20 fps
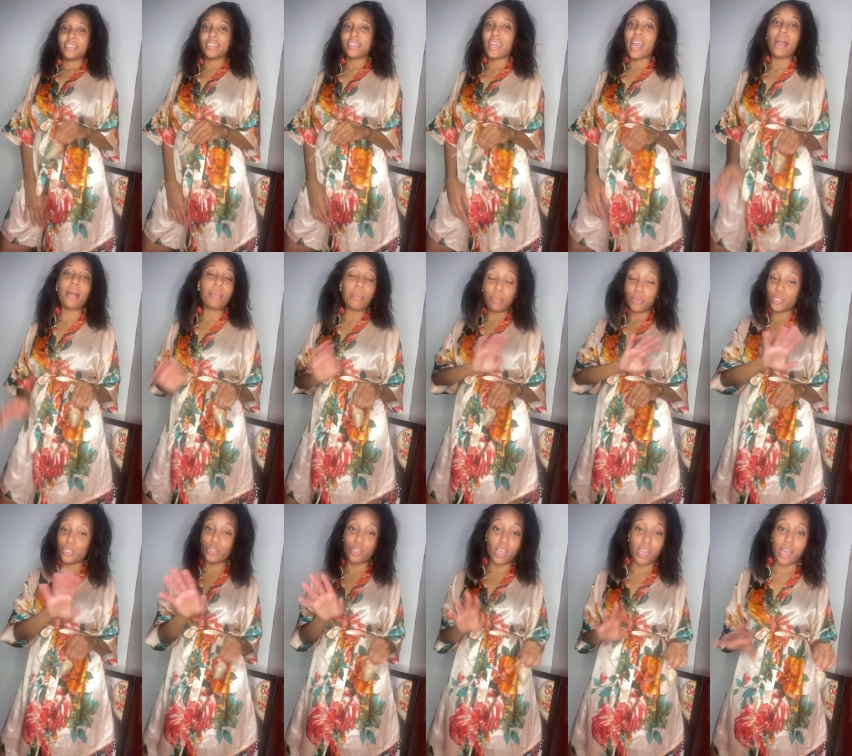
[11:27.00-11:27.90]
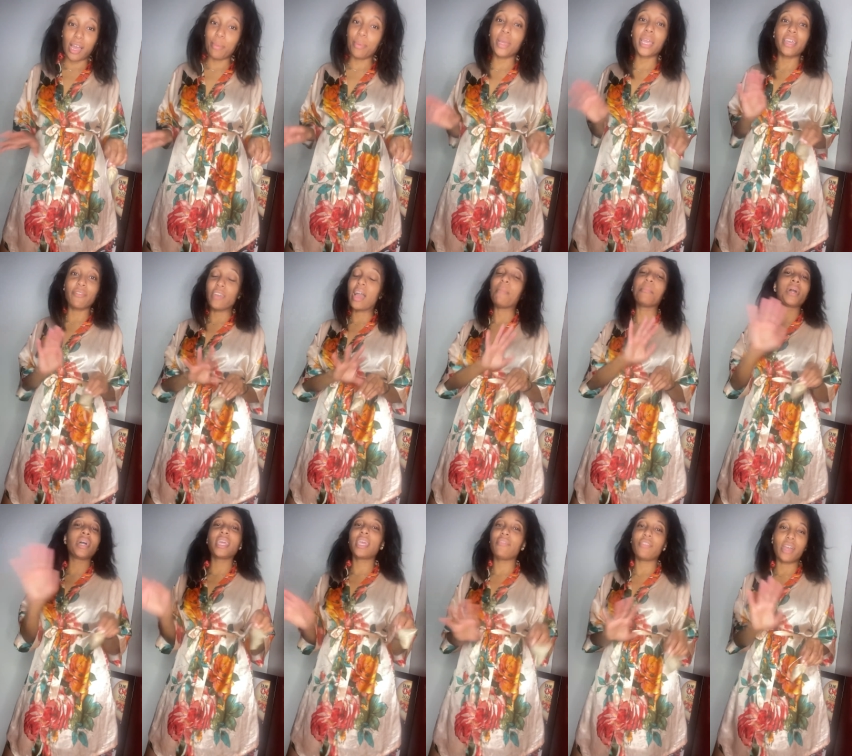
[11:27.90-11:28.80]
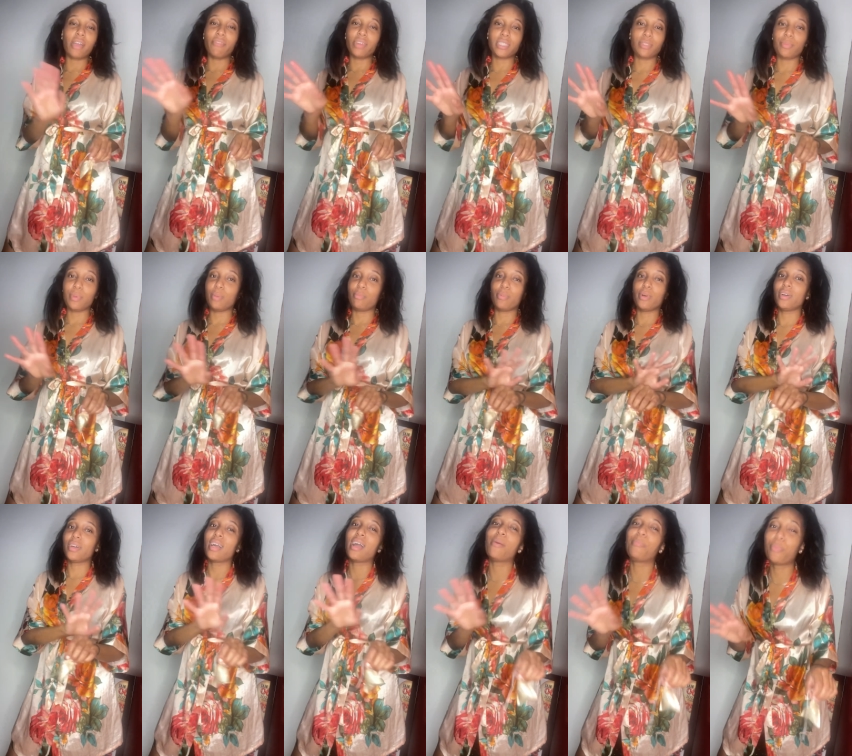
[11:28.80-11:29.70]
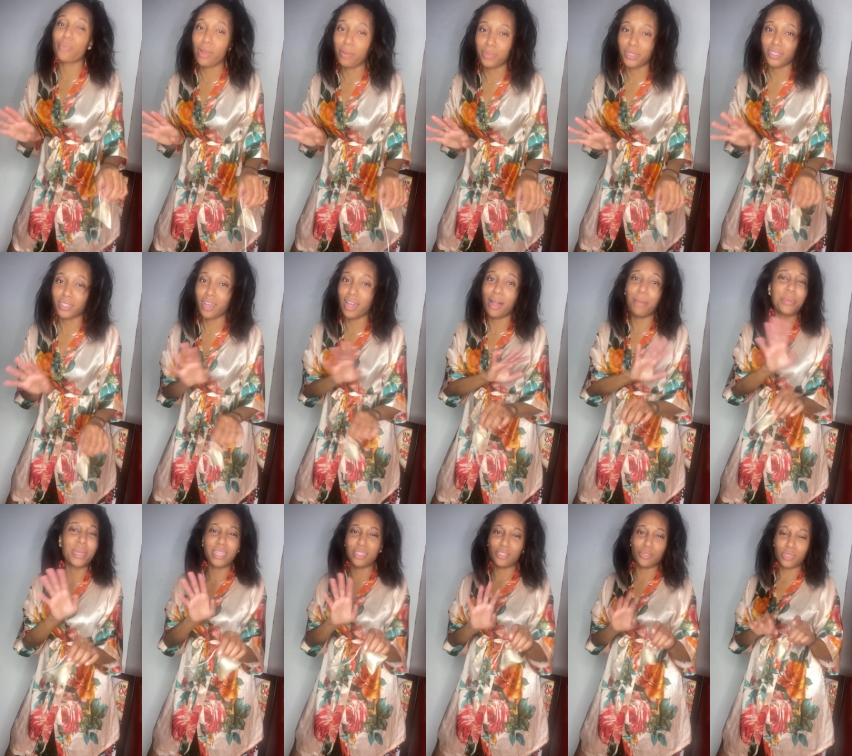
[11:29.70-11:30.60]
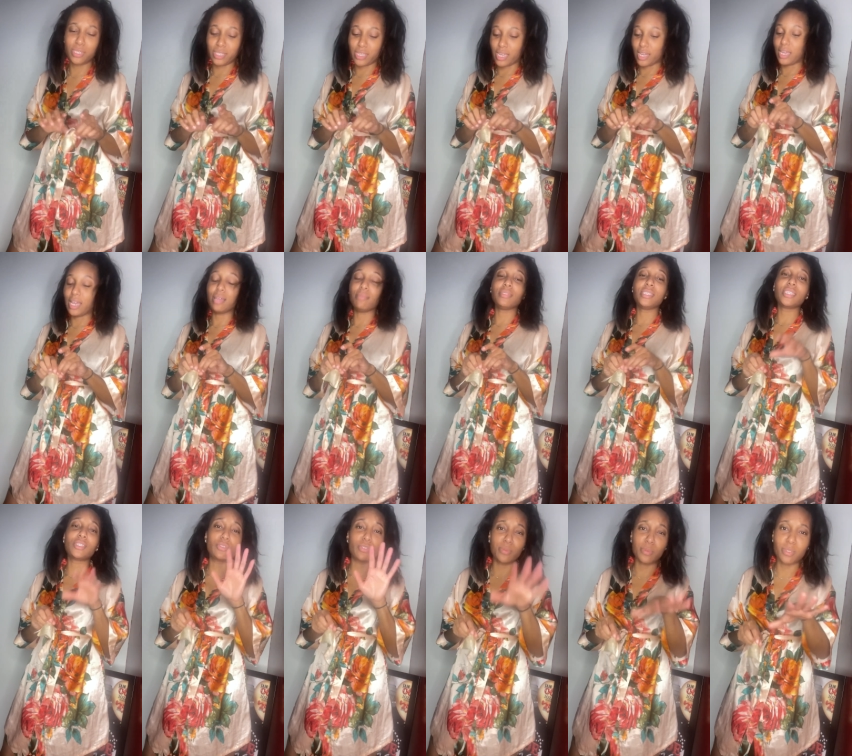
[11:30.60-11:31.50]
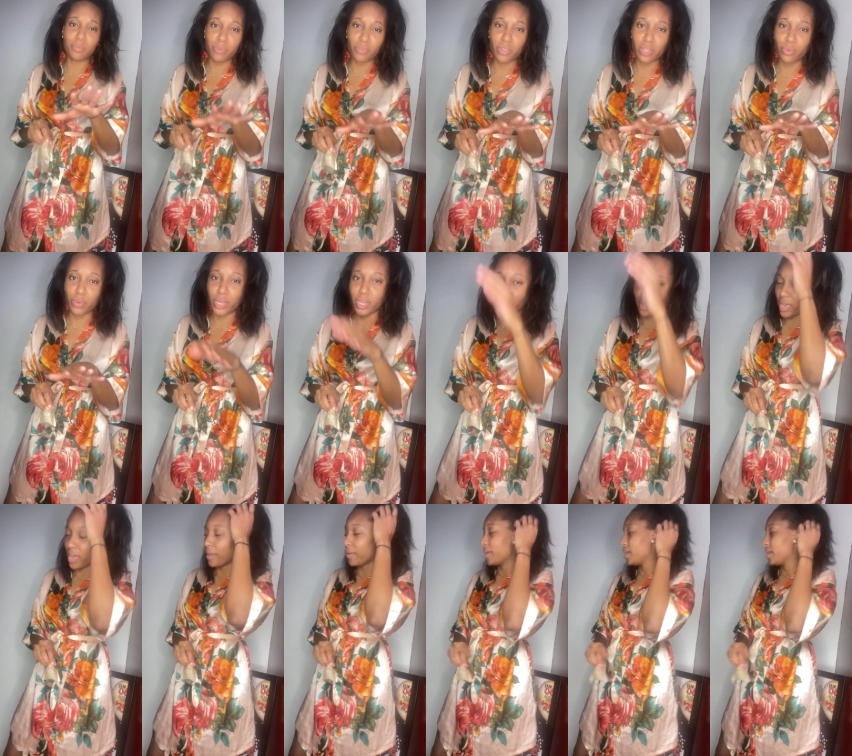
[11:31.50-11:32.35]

I'm gonna show y'all. I'm gonna give y'all a recipe book. I promise y'all. I'm getting too excited. This is supposed to be really quick. Okay.